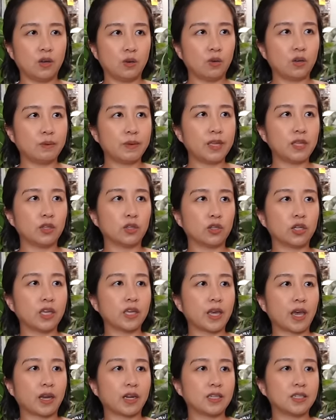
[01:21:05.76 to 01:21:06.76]
I
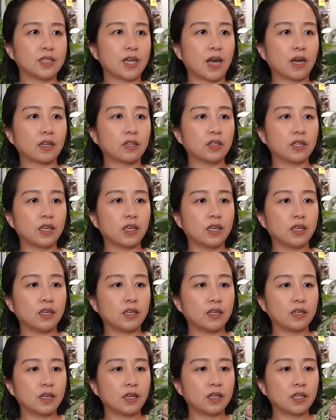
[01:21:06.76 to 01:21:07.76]
looking at exactly?
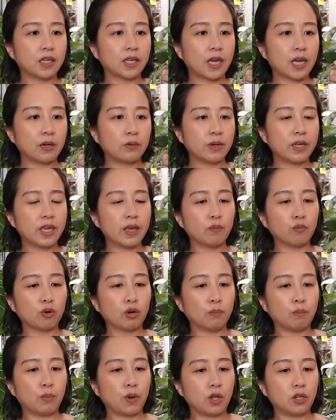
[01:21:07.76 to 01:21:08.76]
And like, how do I get
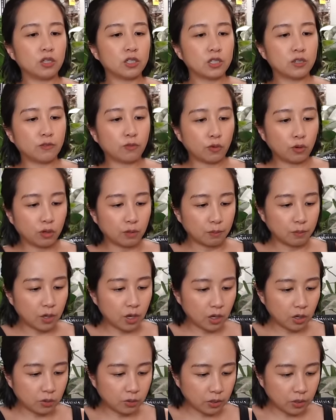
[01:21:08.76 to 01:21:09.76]
more balls to form?
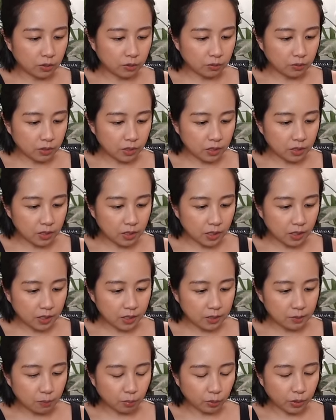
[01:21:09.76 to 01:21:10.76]
Oh no, this thing
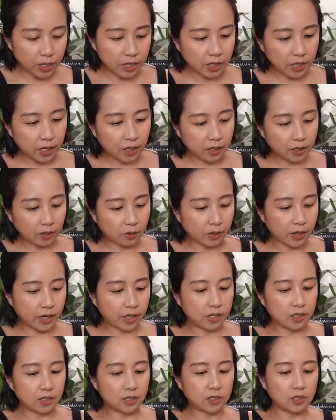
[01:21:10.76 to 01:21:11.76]
is breaking. Okay, I
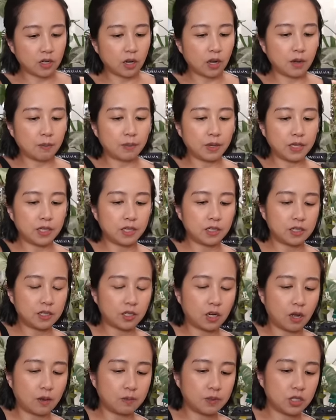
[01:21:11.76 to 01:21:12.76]
need to
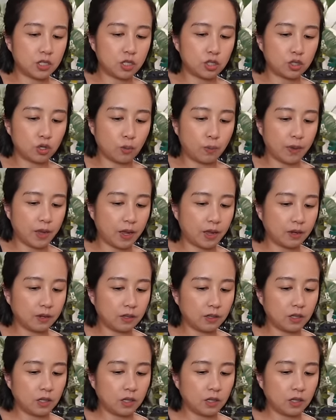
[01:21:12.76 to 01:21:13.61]
stop. Stop it.